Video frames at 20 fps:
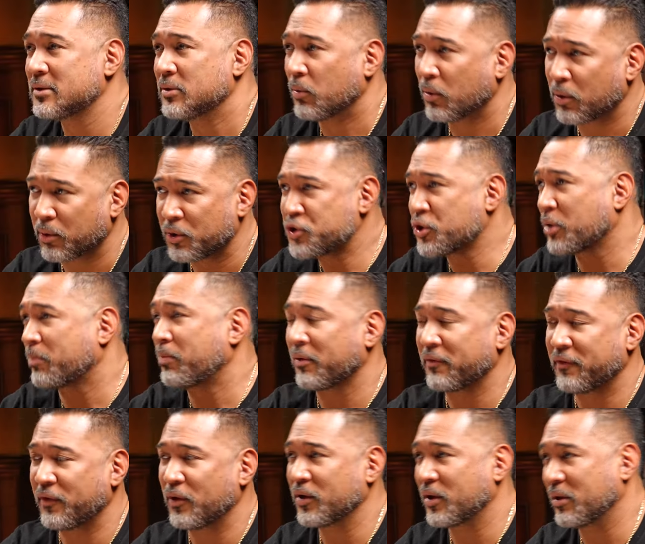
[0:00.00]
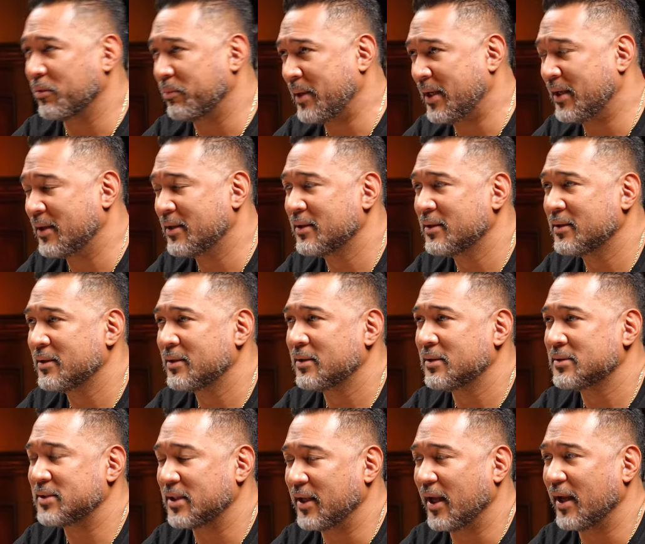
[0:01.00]
Where would your portfolio be
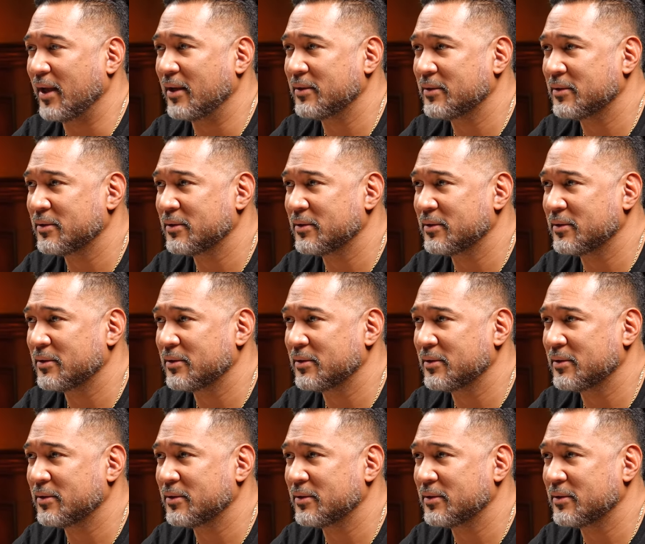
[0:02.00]
today?